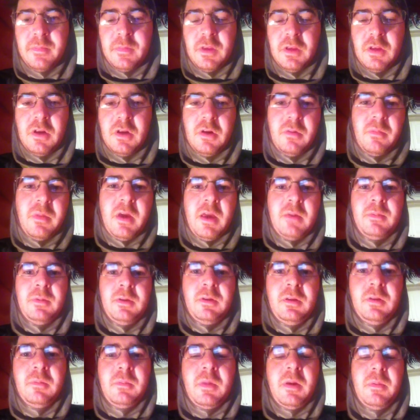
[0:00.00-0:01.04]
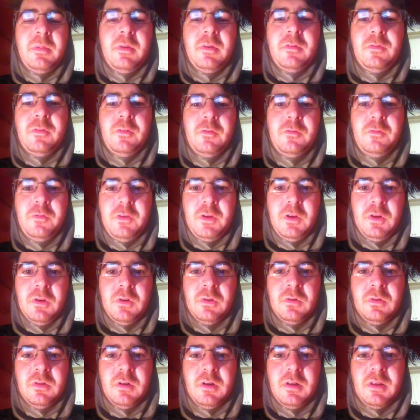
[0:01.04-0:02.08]
you know, maybe if you
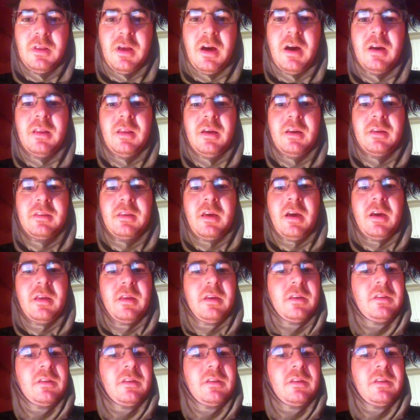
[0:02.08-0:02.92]
feel a lot like that,